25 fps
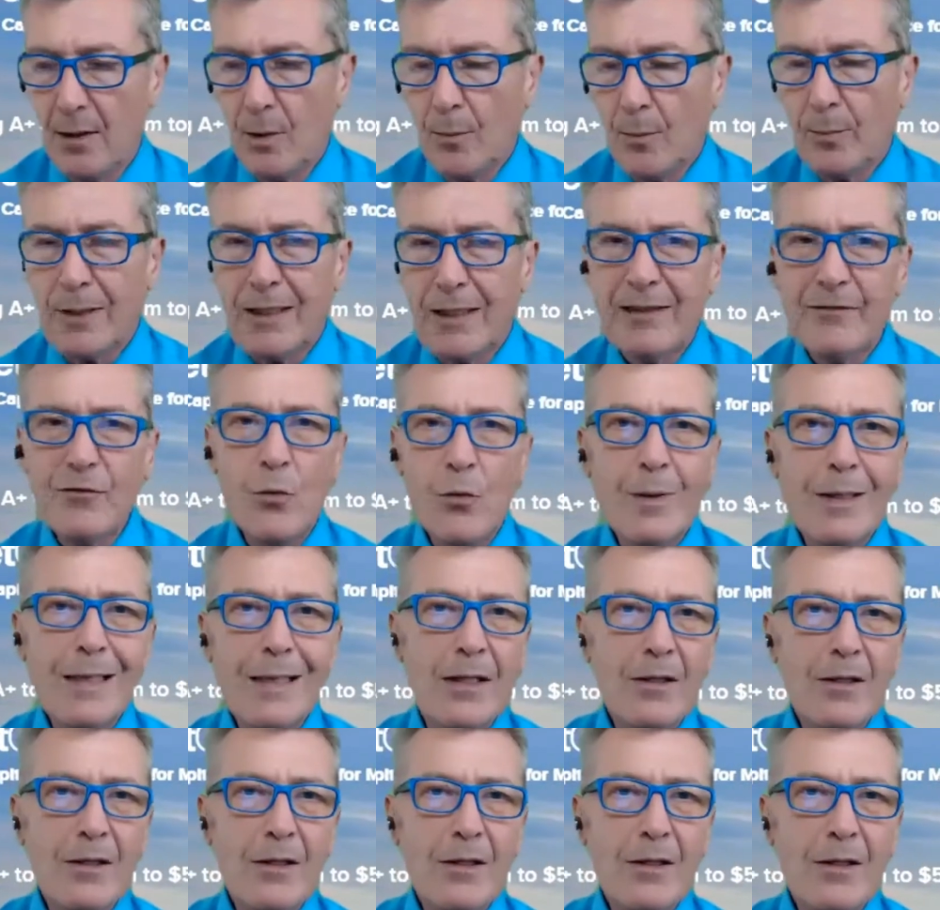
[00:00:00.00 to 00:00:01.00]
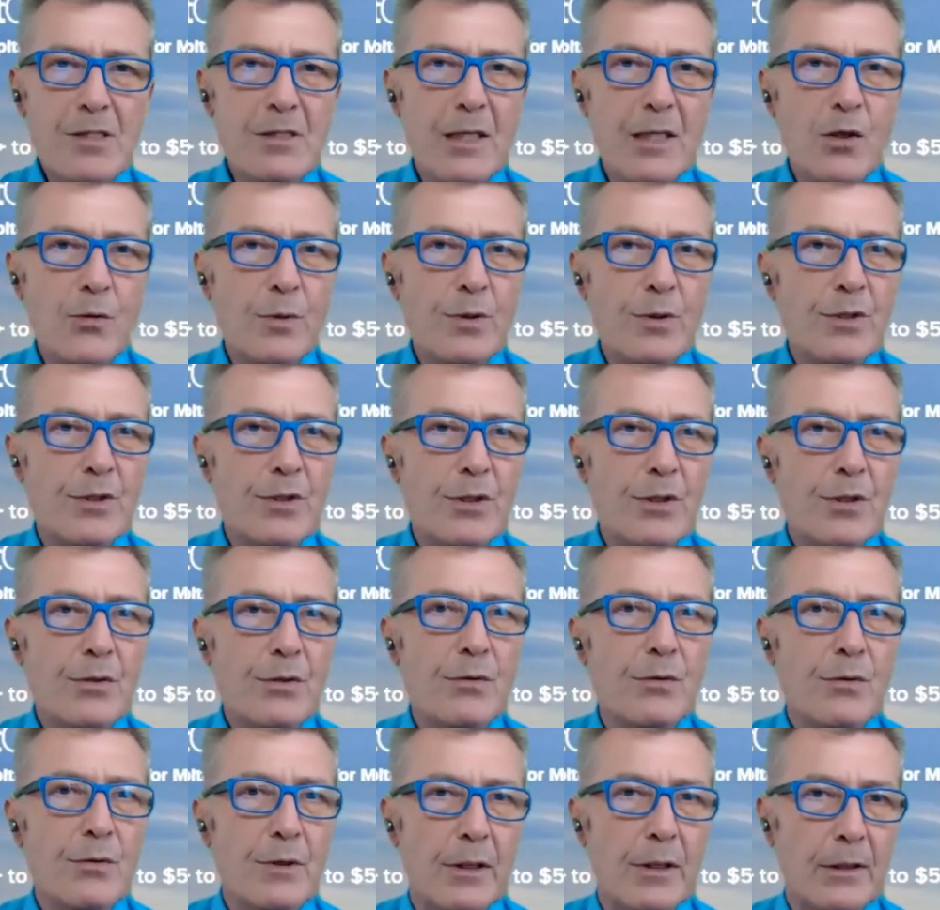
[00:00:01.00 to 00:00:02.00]
But everyone else is liquid
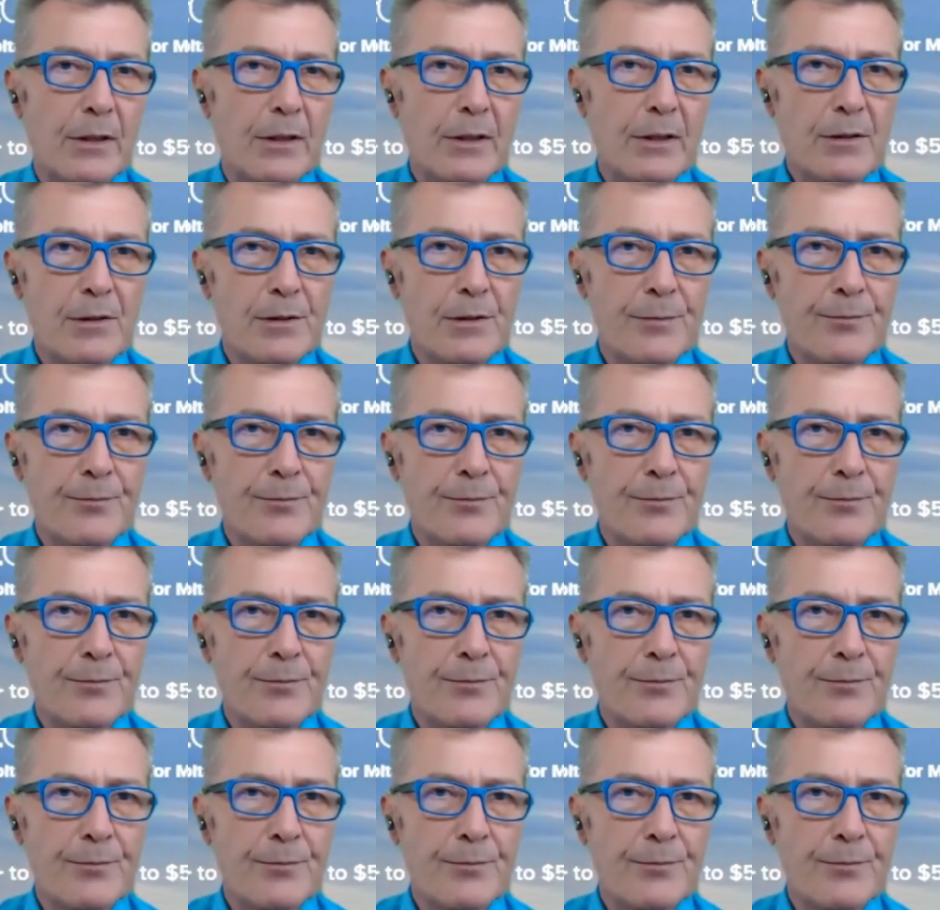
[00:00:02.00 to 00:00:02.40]
too, guys.